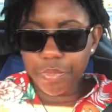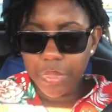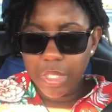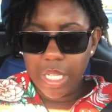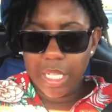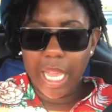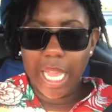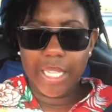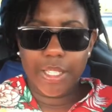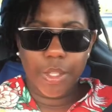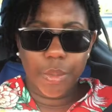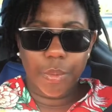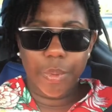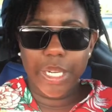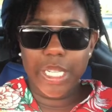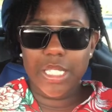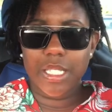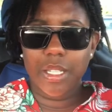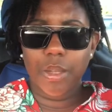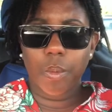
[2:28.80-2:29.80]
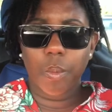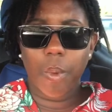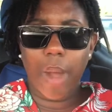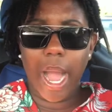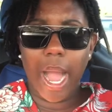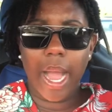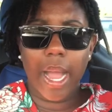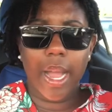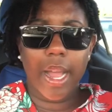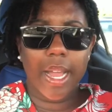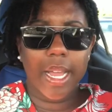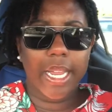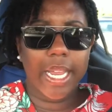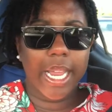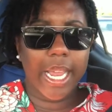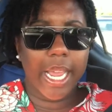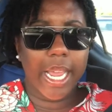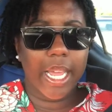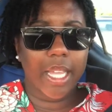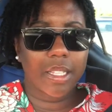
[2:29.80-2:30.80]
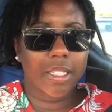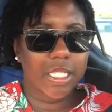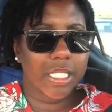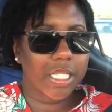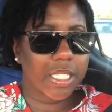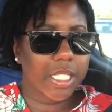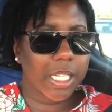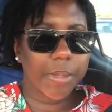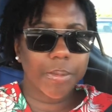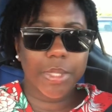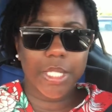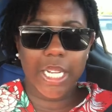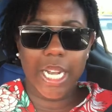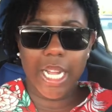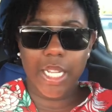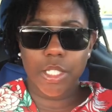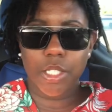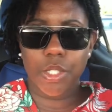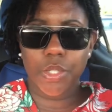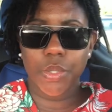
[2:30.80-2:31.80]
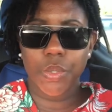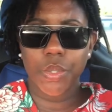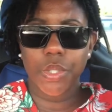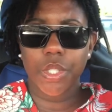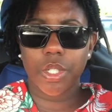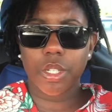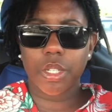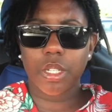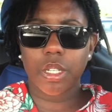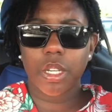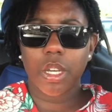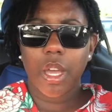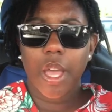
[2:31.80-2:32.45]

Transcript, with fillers: like the reason why and the steps that I took.